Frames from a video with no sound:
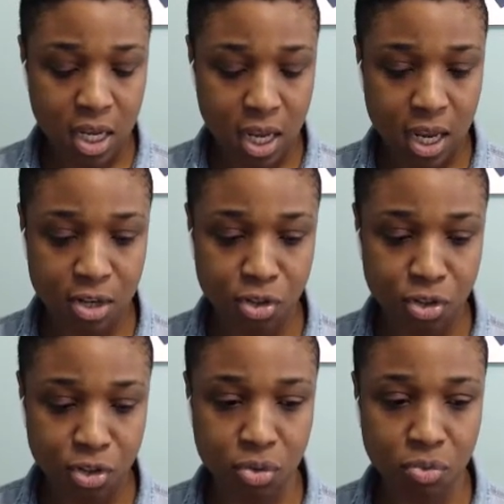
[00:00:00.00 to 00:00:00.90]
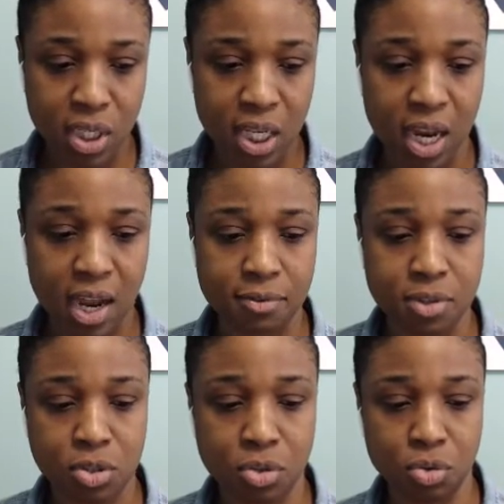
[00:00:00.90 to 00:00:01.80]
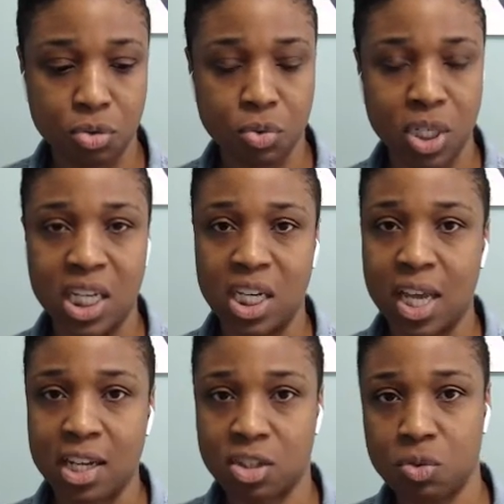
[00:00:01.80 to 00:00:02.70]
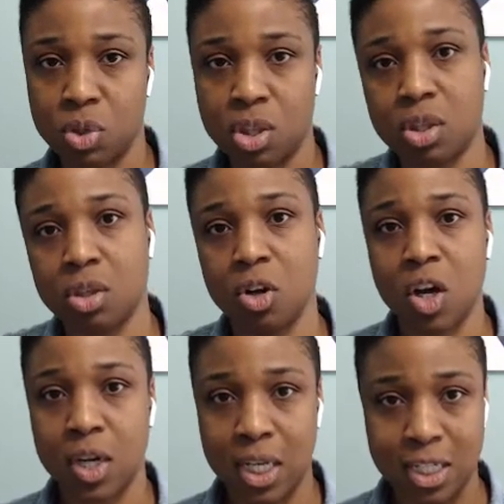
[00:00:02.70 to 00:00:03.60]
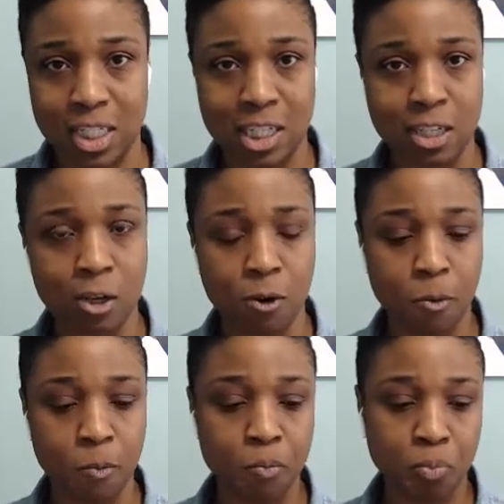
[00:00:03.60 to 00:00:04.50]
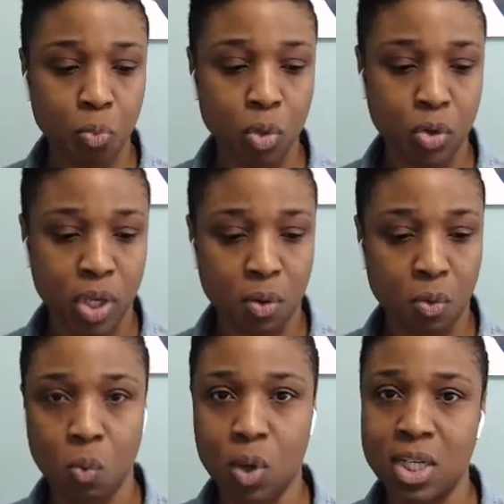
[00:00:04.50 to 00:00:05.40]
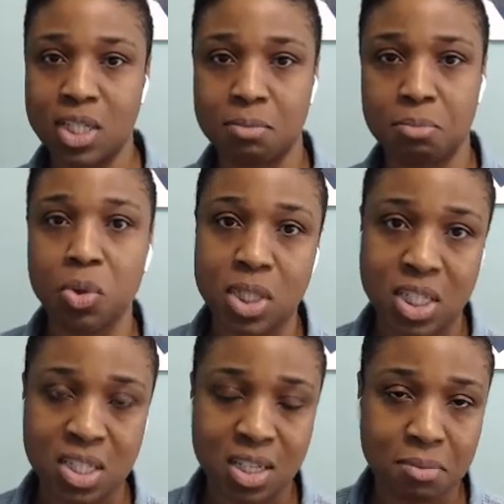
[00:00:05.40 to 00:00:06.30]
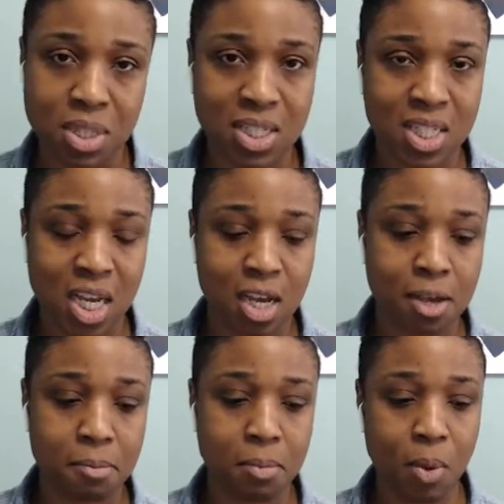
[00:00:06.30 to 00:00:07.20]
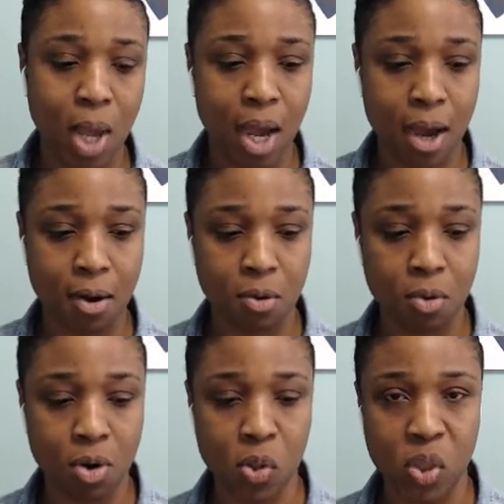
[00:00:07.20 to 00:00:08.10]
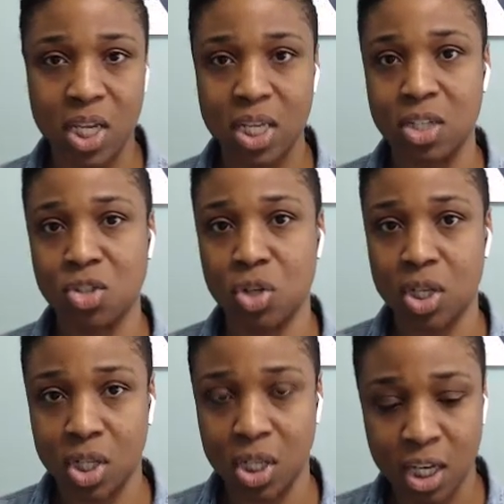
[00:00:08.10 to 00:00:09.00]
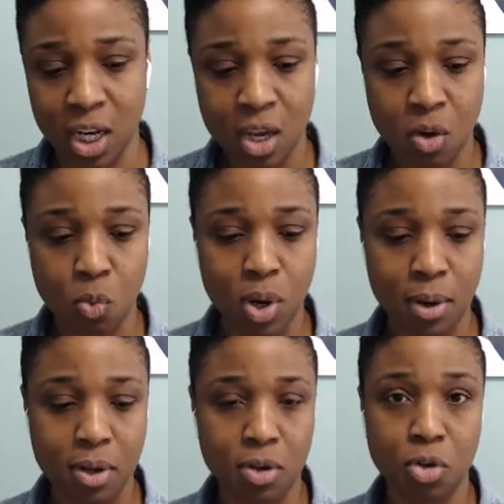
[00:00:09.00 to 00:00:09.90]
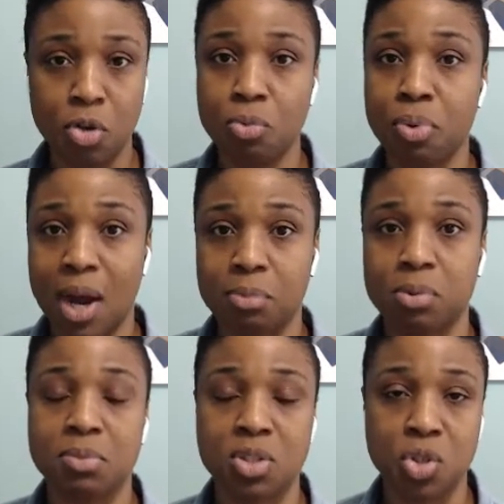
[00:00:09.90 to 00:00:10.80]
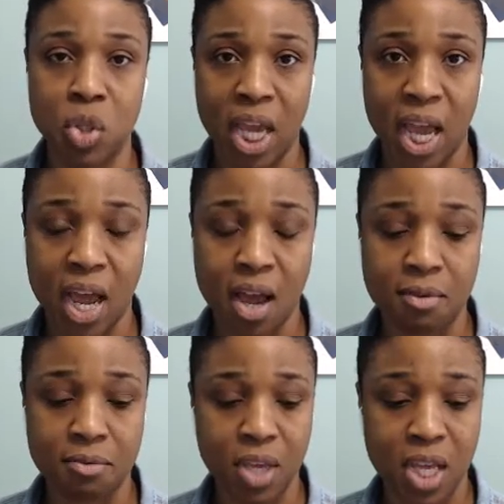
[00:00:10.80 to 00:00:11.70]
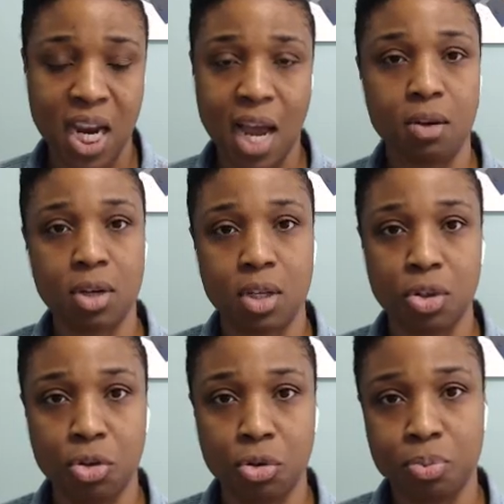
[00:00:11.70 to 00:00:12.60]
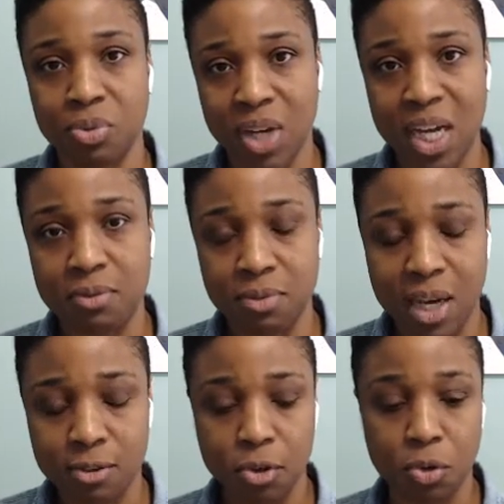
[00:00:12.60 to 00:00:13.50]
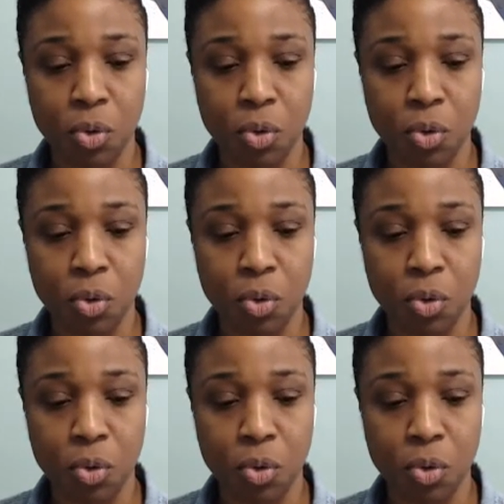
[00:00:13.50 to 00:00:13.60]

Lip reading: And so you really have to reconnect with your audience and know, okay, what is important to them at this time? How are they struggling? What new problems do they have? And how can you provide value?